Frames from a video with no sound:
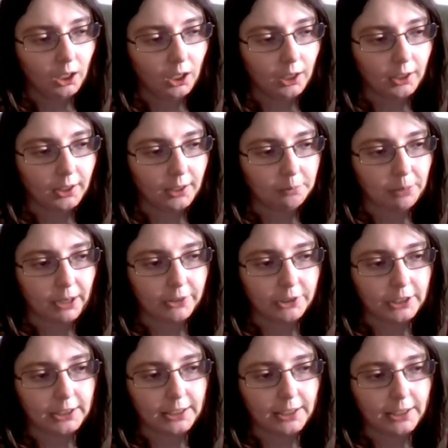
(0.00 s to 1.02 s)
And
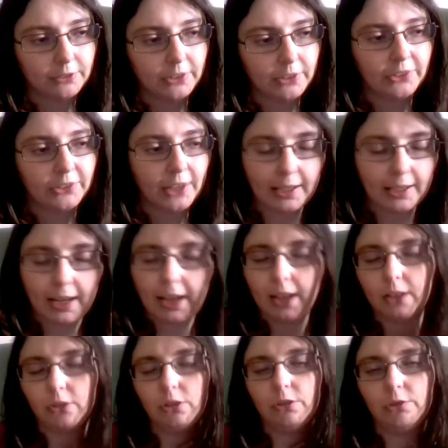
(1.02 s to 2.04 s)
basically they've just sent
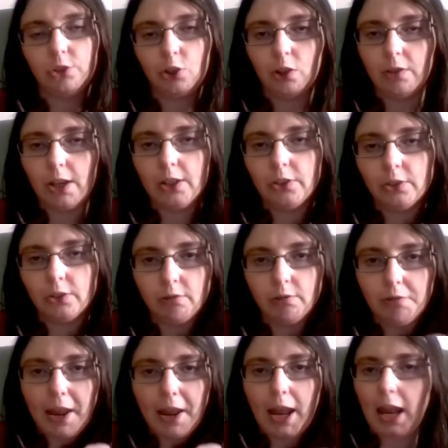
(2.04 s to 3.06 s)
out surveys to
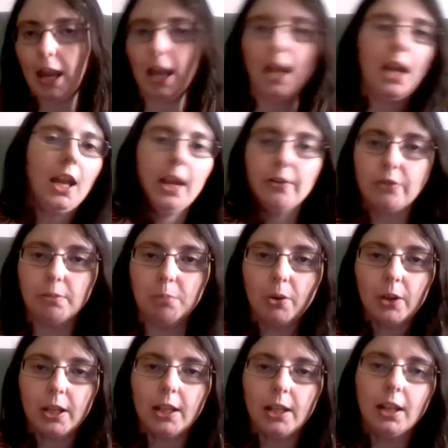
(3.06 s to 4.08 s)
everybody,